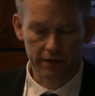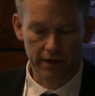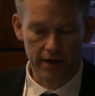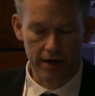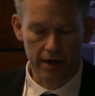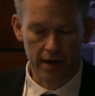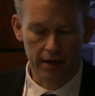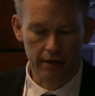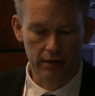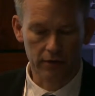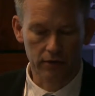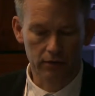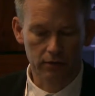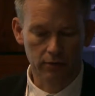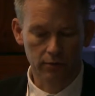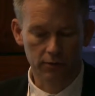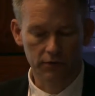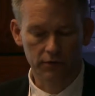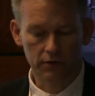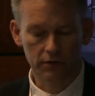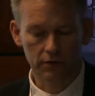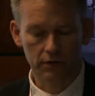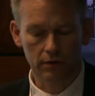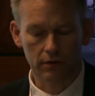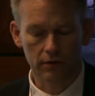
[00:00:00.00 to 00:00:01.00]
and
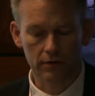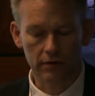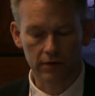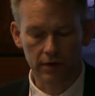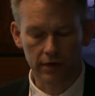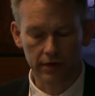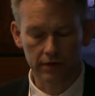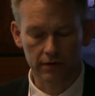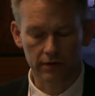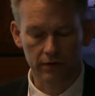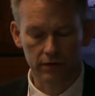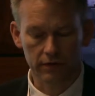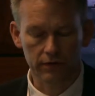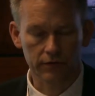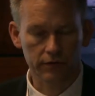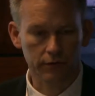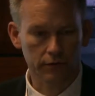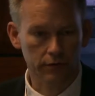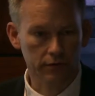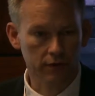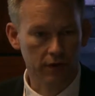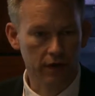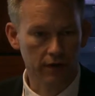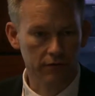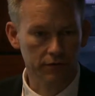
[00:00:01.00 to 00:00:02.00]
also letters
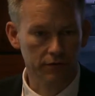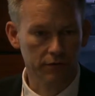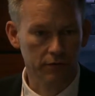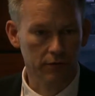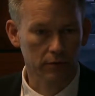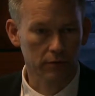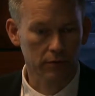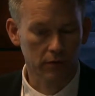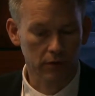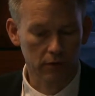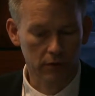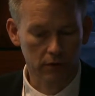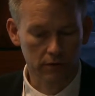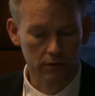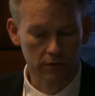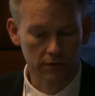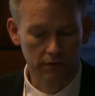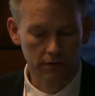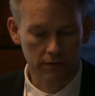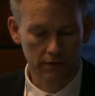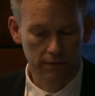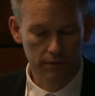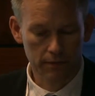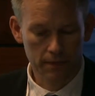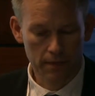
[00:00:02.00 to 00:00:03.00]
and phone
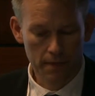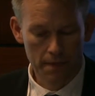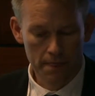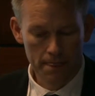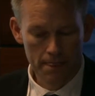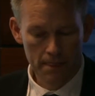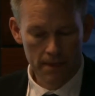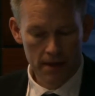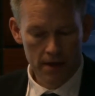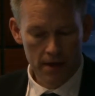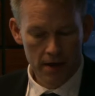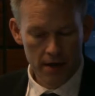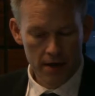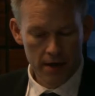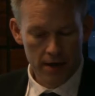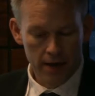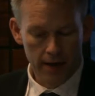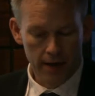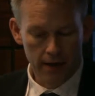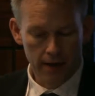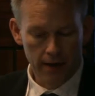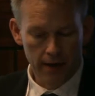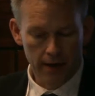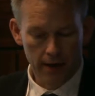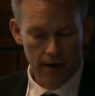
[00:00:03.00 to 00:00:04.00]
calls
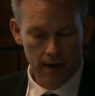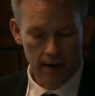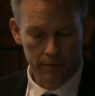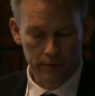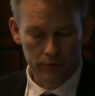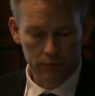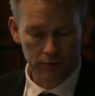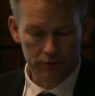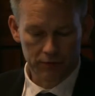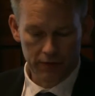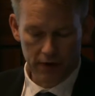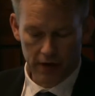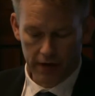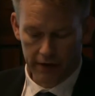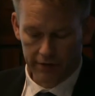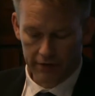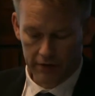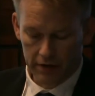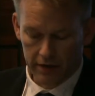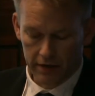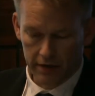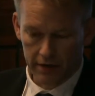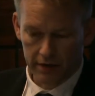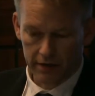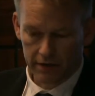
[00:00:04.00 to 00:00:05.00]
up to 5
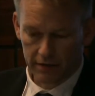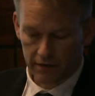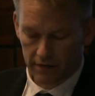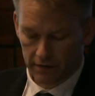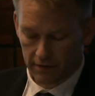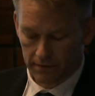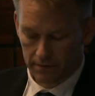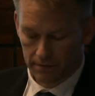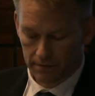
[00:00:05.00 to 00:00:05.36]
years.